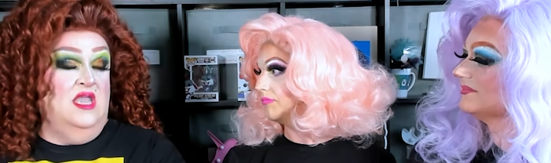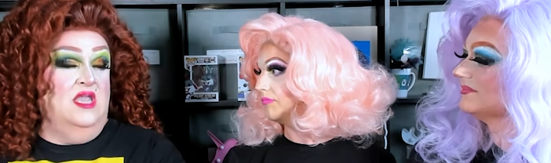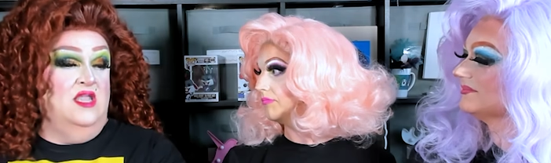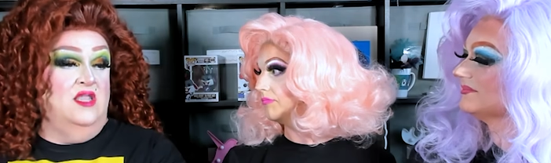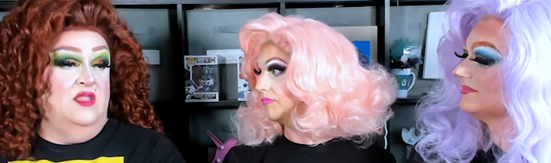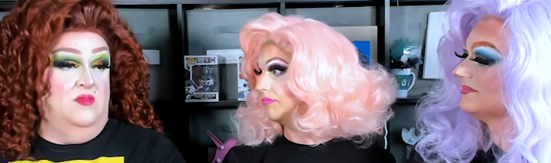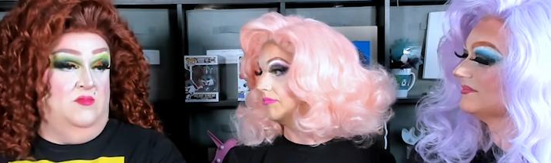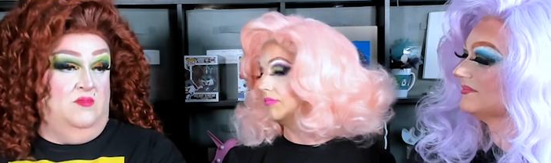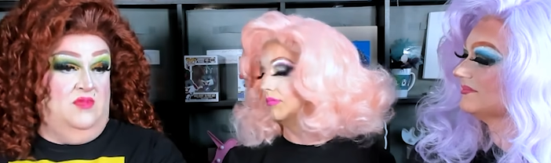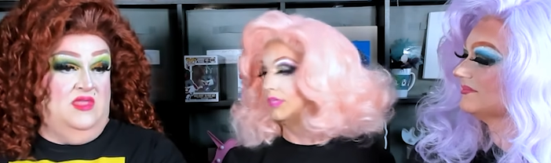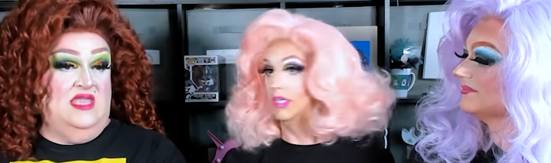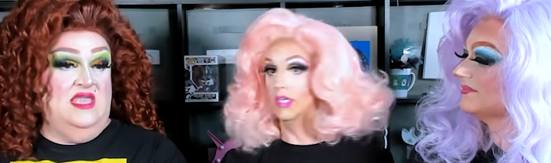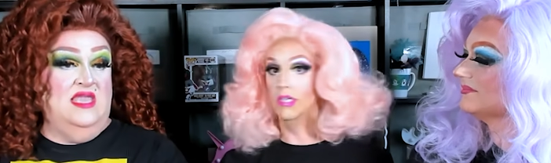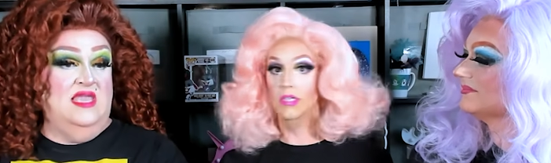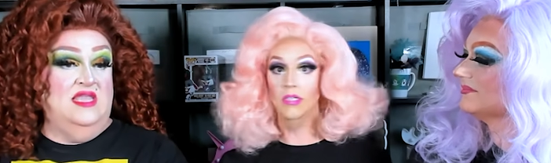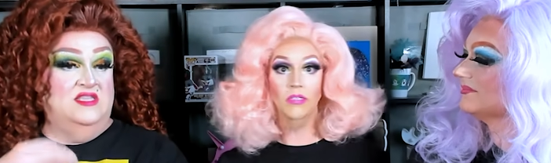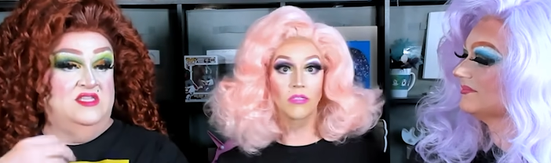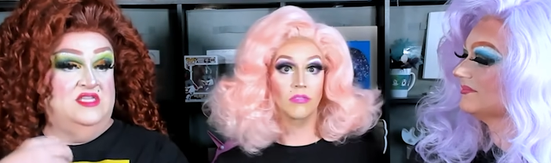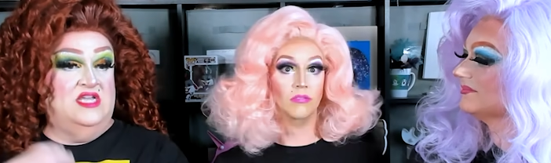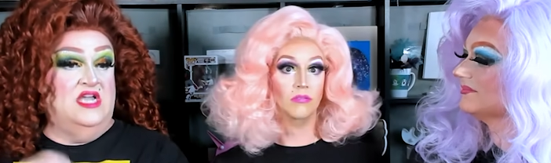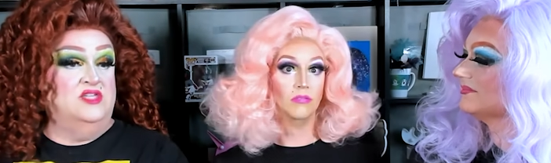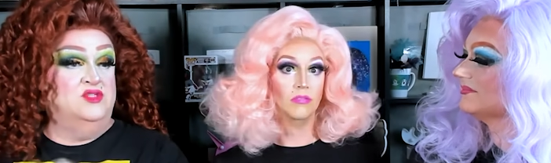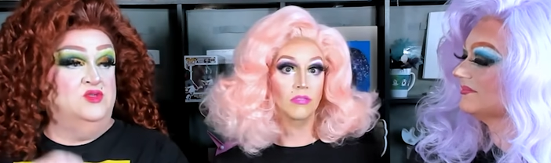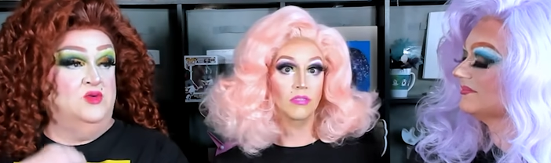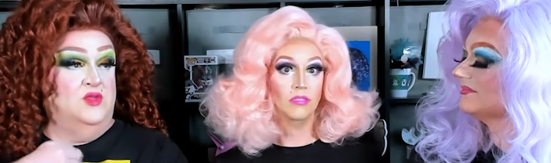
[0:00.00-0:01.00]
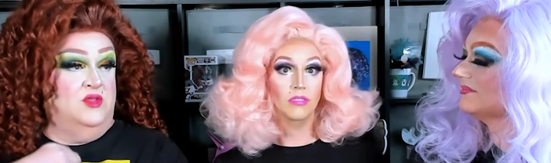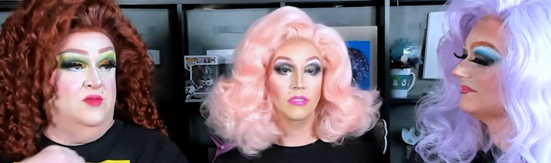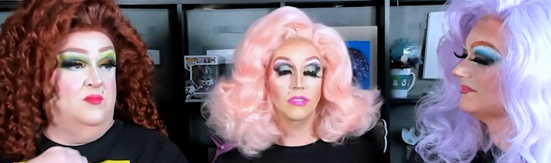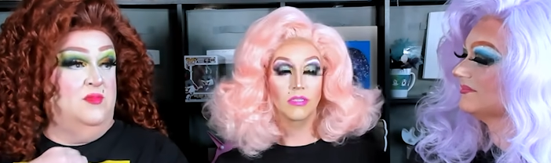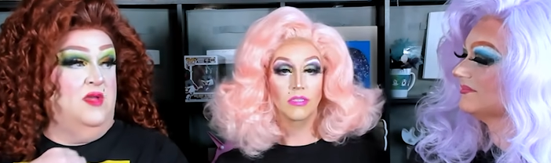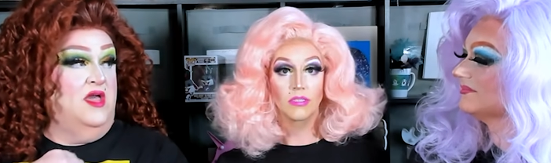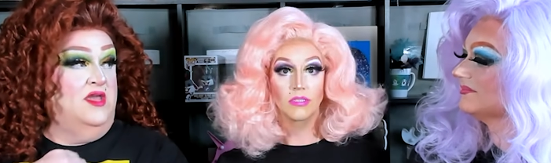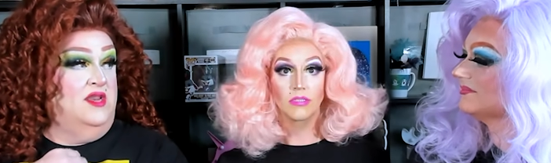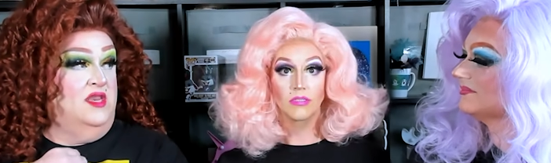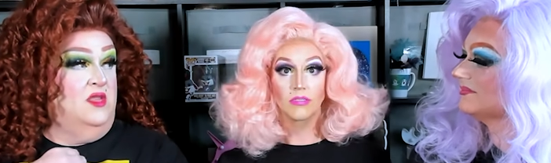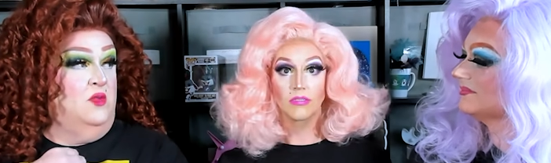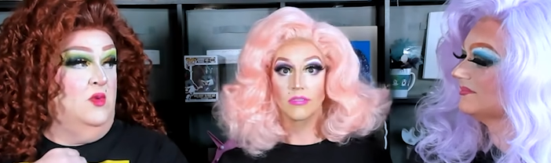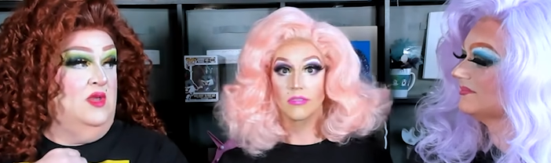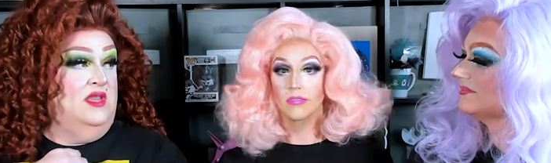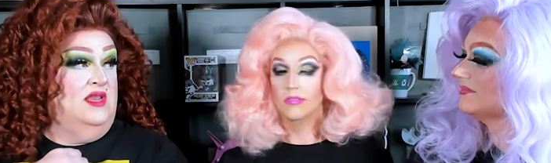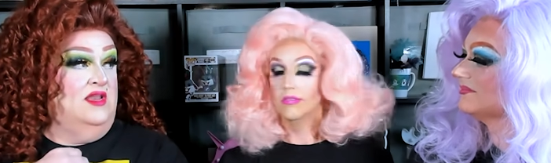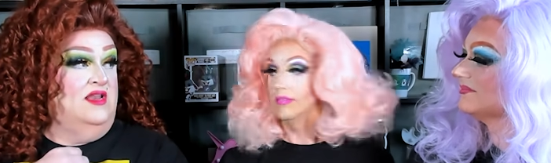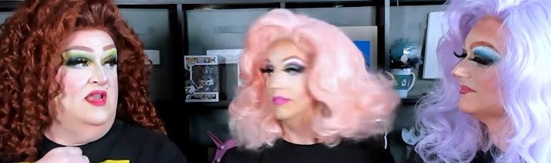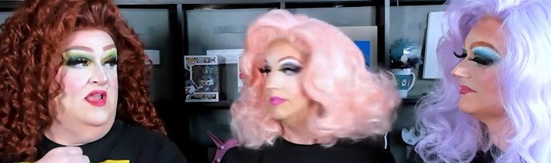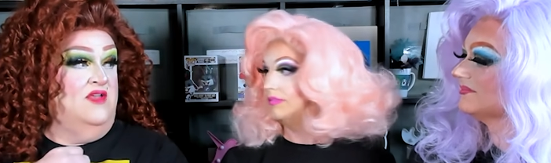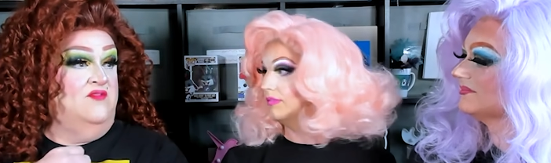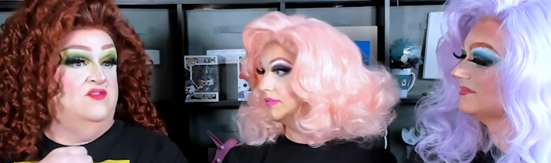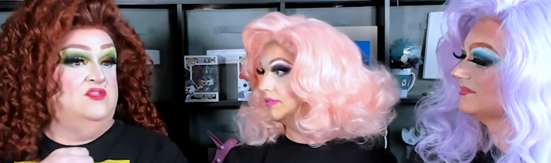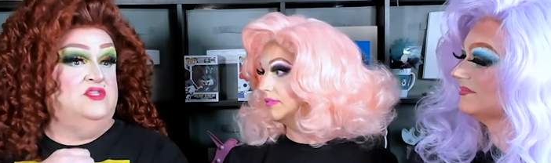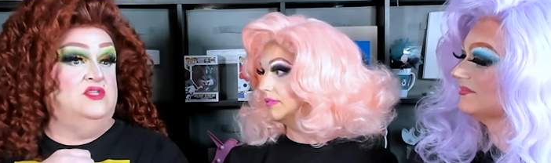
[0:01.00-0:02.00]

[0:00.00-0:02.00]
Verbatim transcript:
Speaker 1: Mm-hmm. being in touch with her body well enough